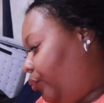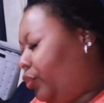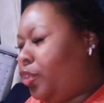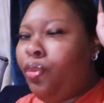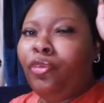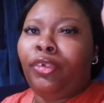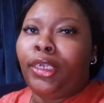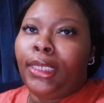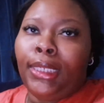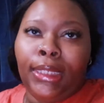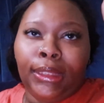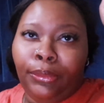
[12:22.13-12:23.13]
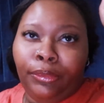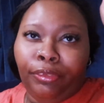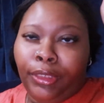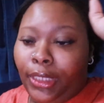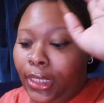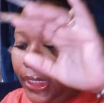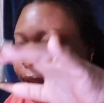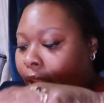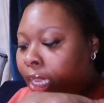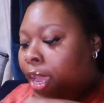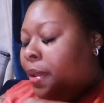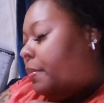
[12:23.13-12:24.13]
it was for the kids, it was for the kids.
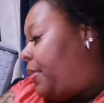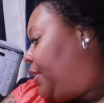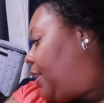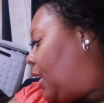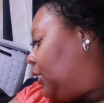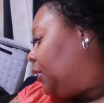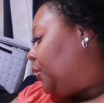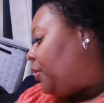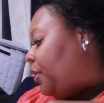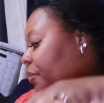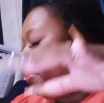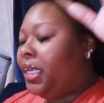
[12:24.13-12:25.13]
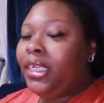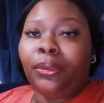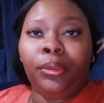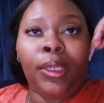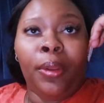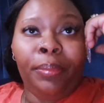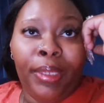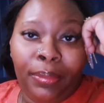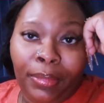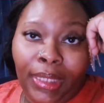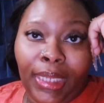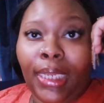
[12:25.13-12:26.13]
But I told her my husband's gonna beat
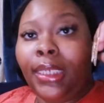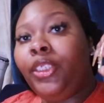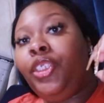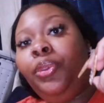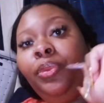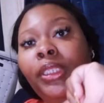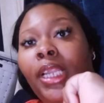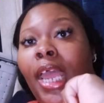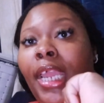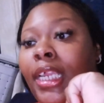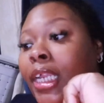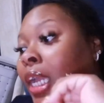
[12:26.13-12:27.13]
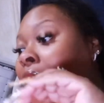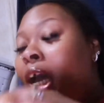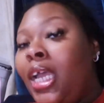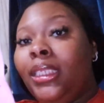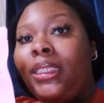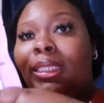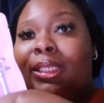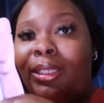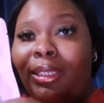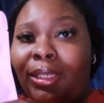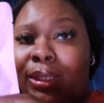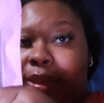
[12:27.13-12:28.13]
me, and she was like, she
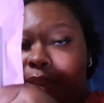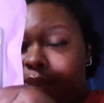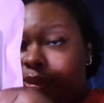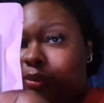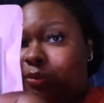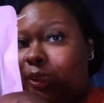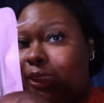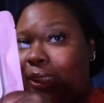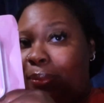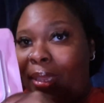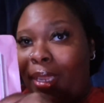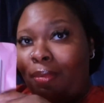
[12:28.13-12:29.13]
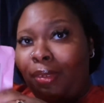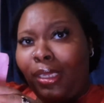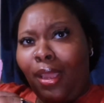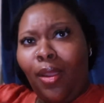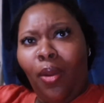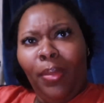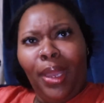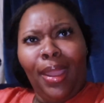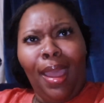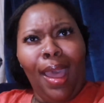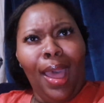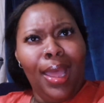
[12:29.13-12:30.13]
took the receipt back and was like, oh my
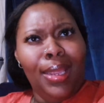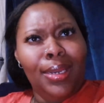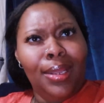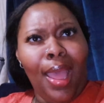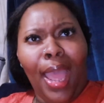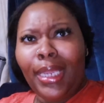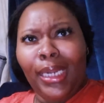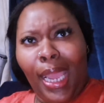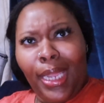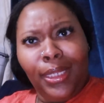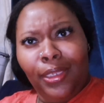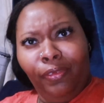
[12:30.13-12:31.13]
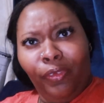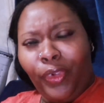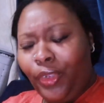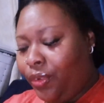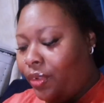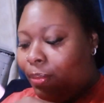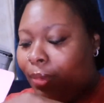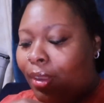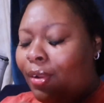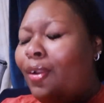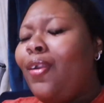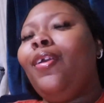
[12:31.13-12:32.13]
God, I can hide this for you. I'm like,
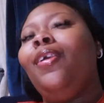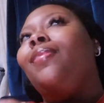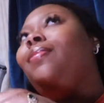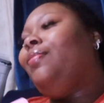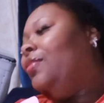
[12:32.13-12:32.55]
girl,